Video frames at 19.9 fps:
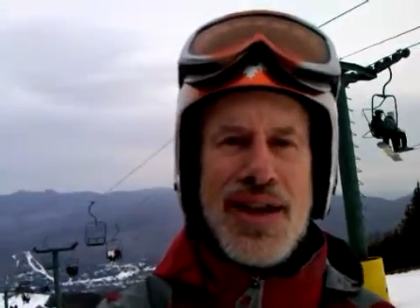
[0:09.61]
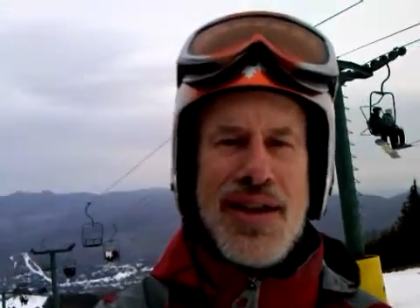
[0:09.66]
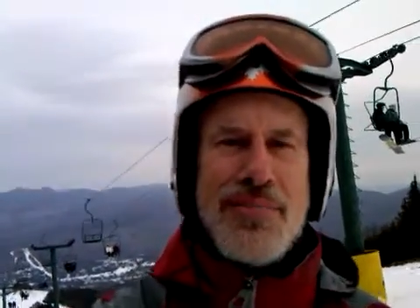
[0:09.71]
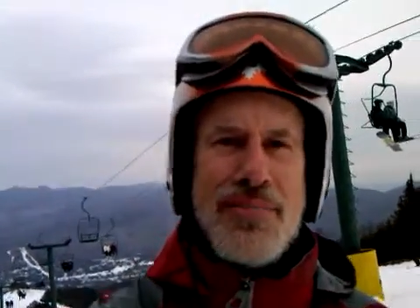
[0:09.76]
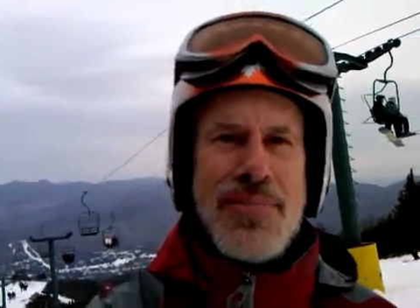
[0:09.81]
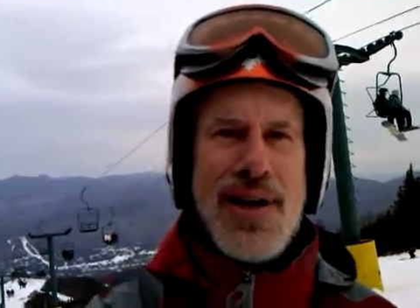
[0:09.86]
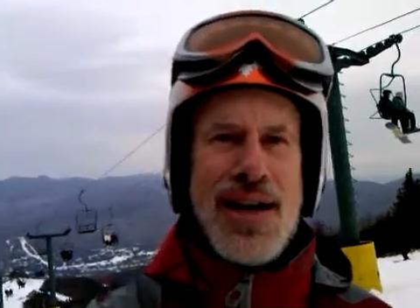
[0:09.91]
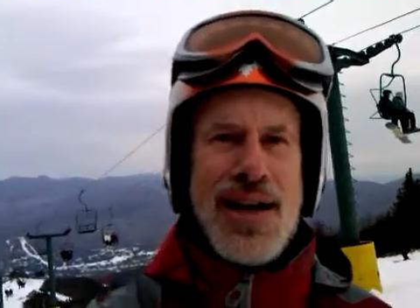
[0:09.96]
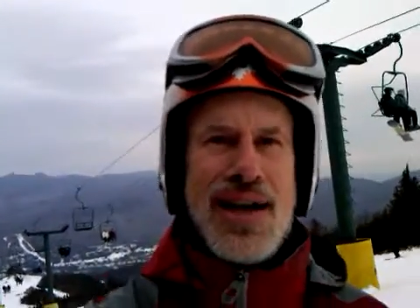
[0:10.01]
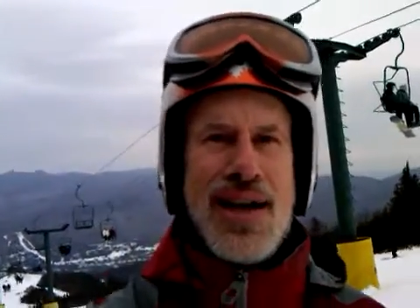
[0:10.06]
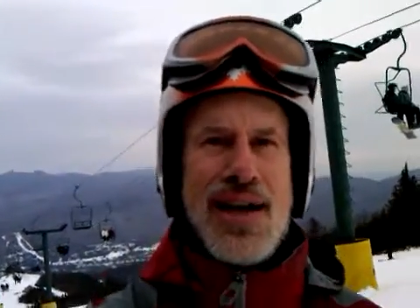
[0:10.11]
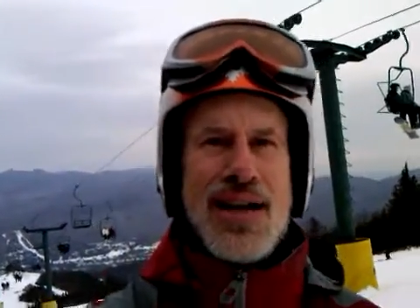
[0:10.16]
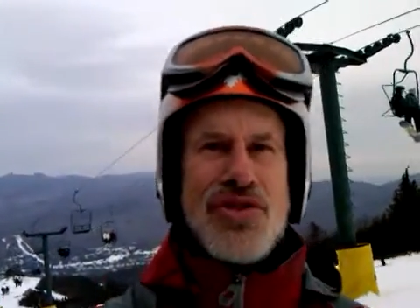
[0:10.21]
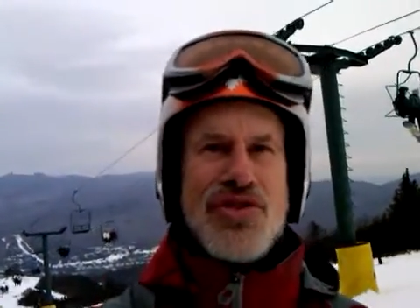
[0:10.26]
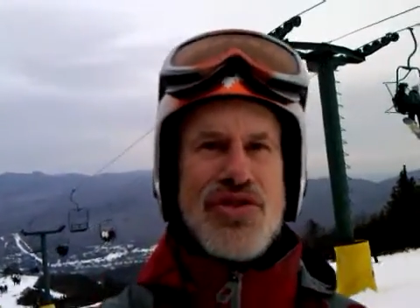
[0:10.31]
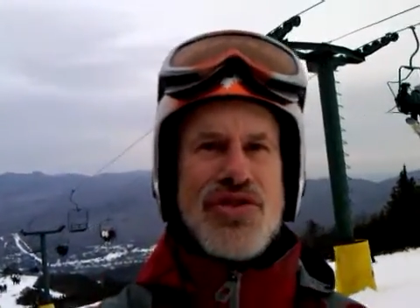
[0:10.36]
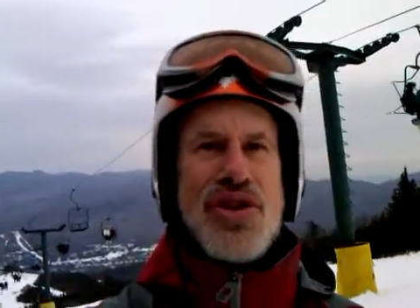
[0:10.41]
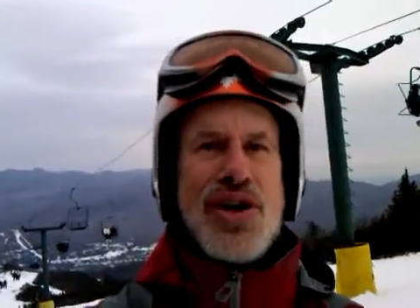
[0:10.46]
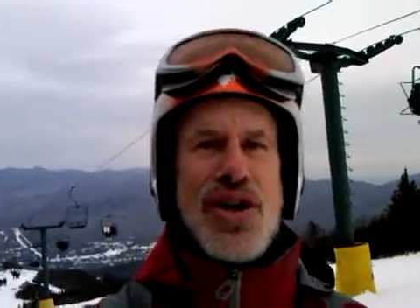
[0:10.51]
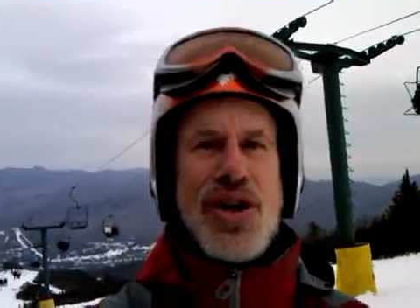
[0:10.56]
getting back
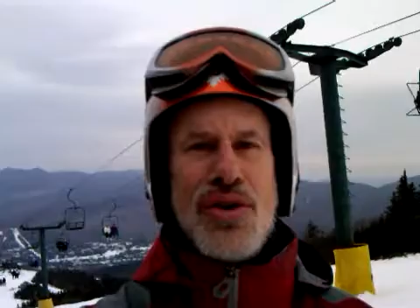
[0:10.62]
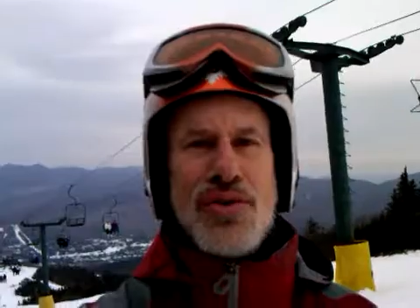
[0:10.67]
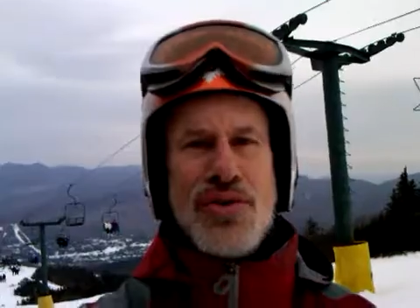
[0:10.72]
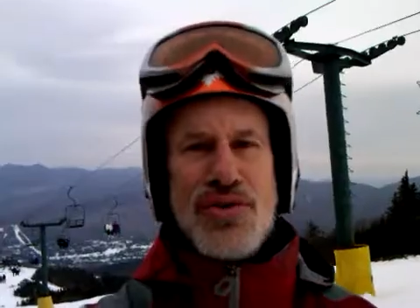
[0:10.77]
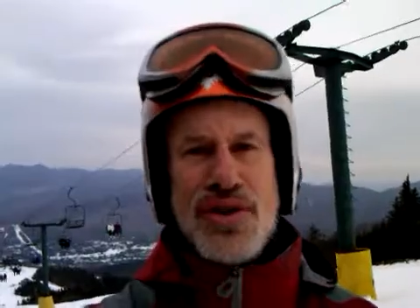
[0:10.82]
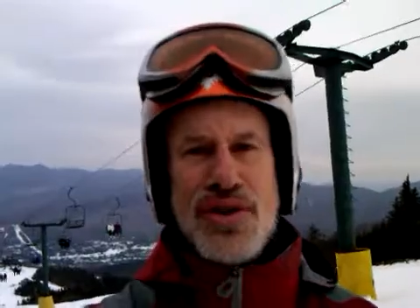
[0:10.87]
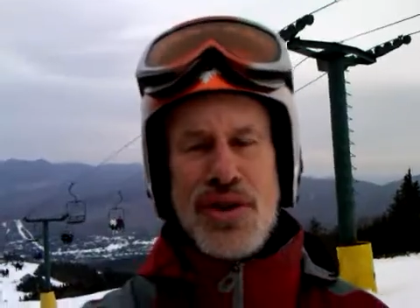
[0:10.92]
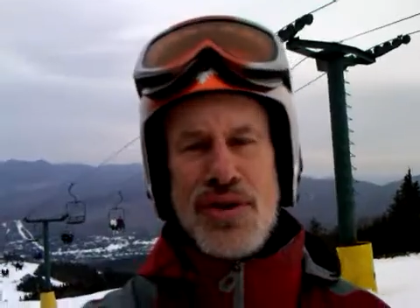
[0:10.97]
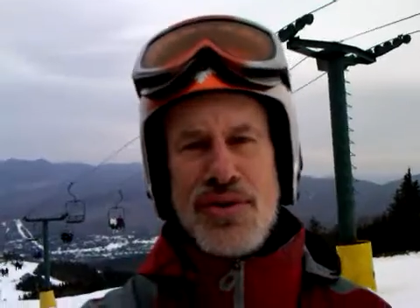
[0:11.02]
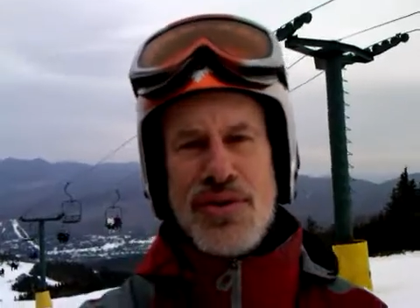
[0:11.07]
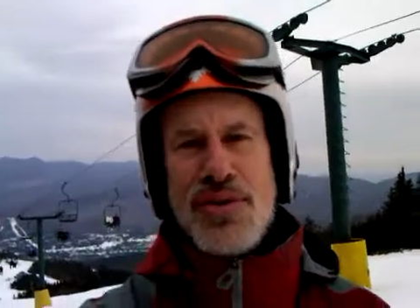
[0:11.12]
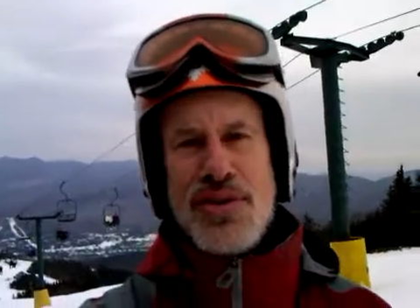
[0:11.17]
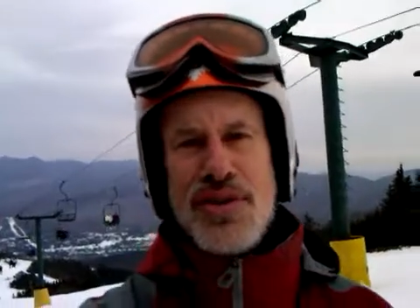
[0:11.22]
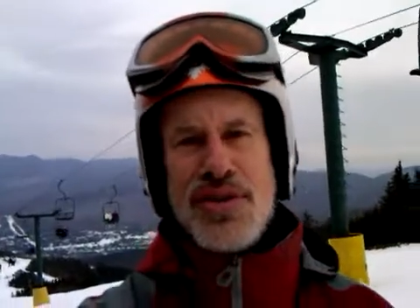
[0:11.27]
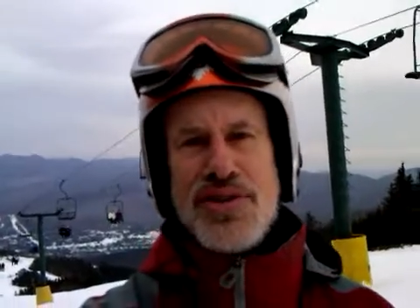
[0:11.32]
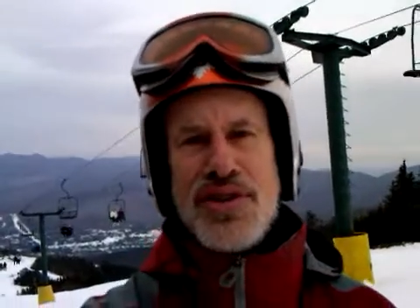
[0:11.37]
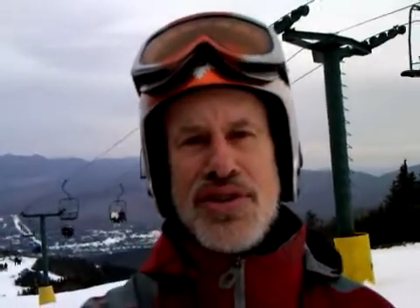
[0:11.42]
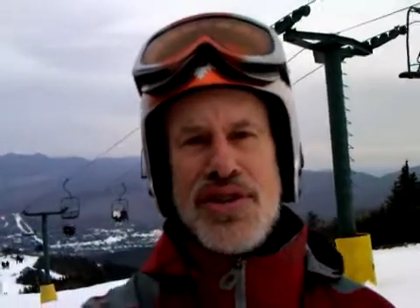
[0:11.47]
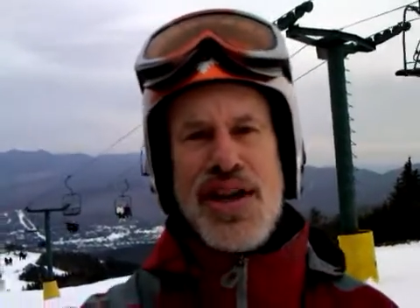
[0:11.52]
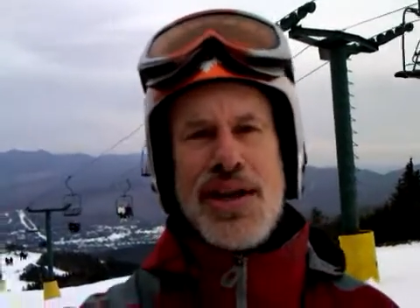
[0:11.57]
on snow, so
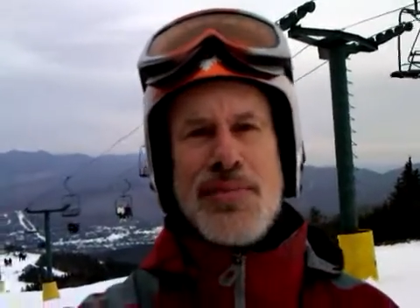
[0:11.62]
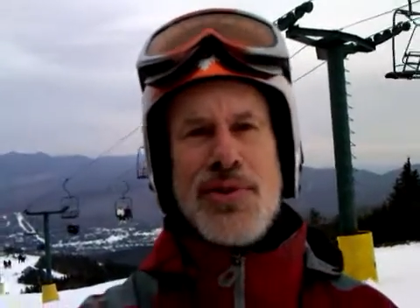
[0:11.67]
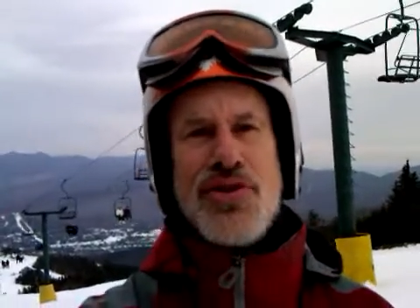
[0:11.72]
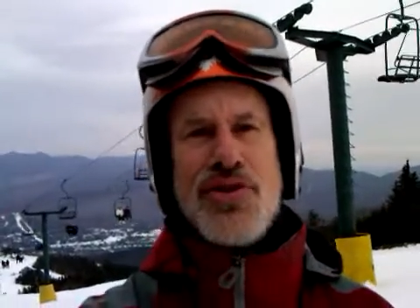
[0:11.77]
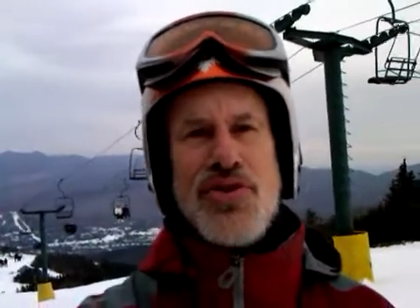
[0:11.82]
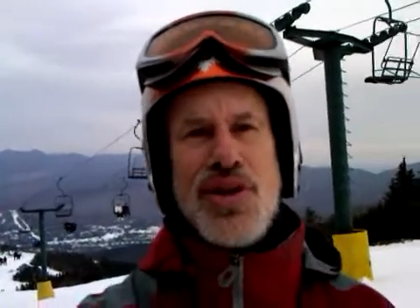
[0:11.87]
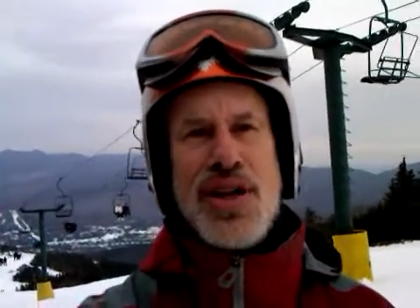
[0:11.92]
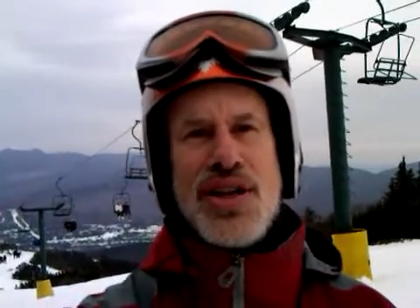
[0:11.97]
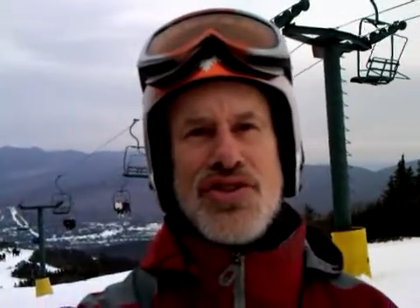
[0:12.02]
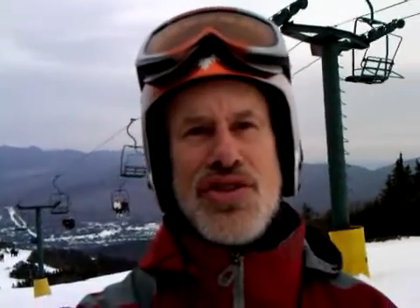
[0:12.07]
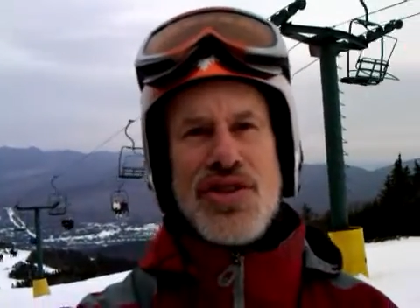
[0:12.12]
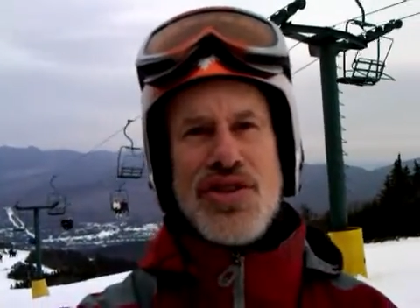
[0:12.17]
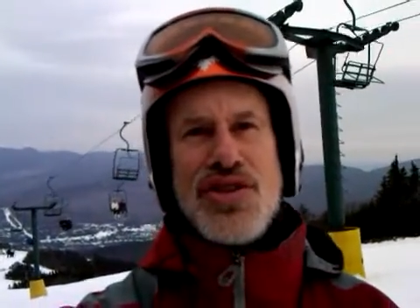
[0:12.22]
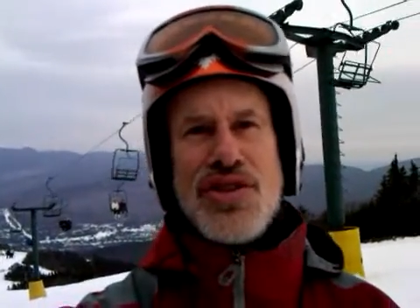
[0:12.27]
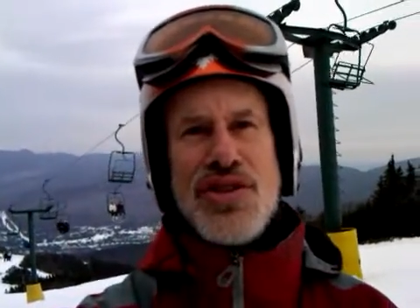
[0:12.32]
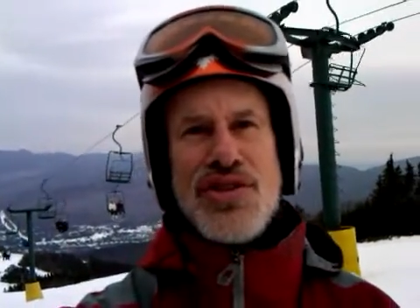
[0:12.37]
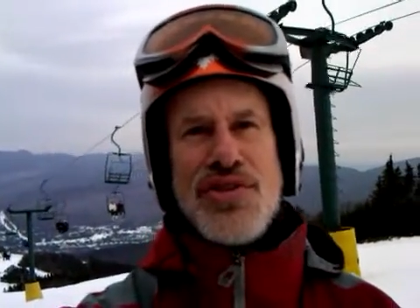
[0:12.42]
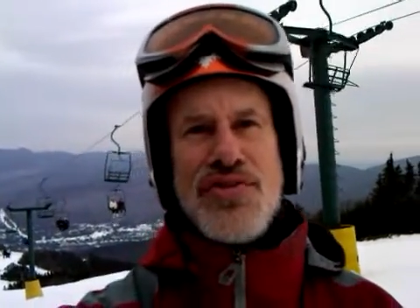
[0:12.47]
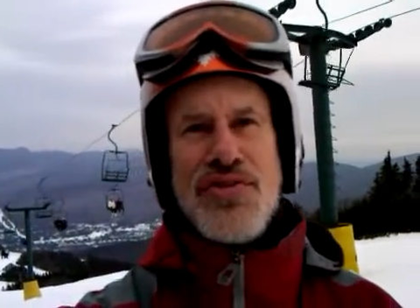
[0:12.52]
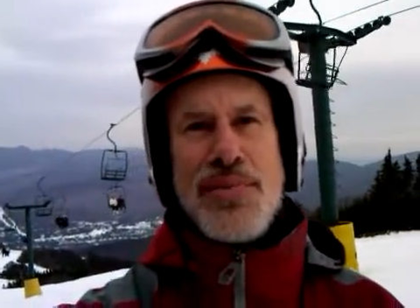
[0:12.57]
it's a time of
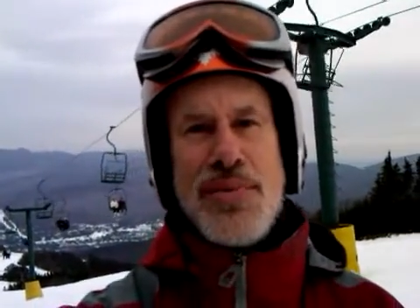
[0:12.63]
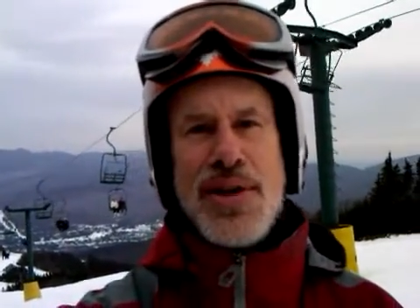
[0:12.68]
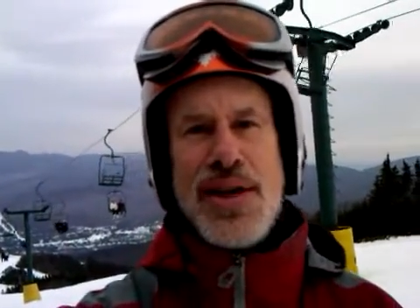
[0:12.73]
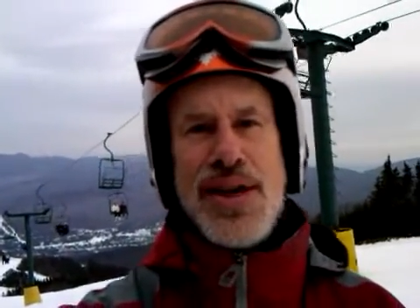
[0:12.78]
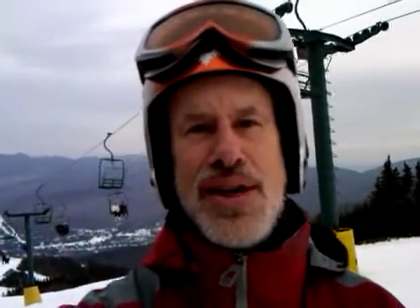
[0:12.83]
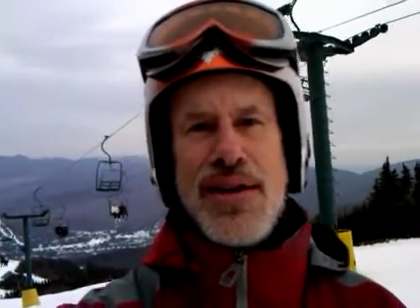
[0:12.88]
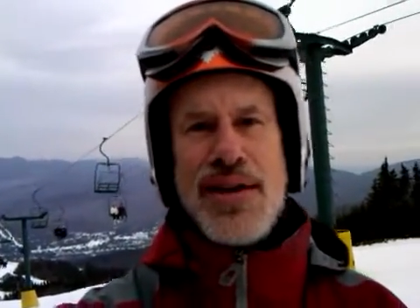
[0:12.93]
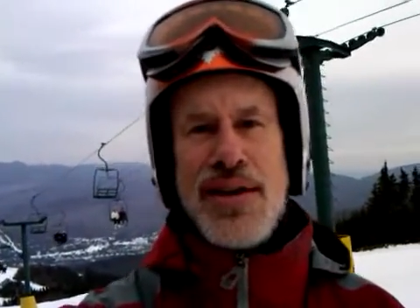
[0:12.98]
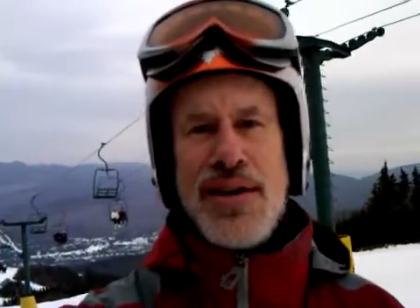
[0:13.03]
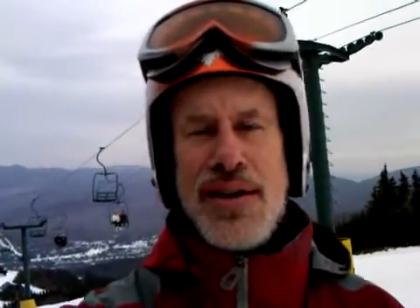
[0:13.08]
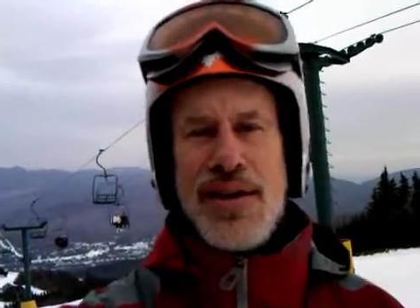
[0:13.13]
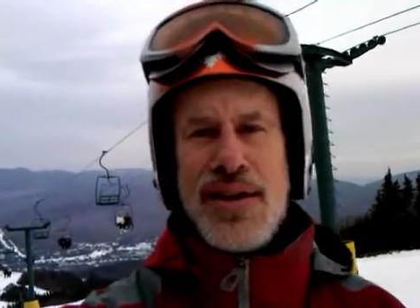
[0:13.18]
transitions for me.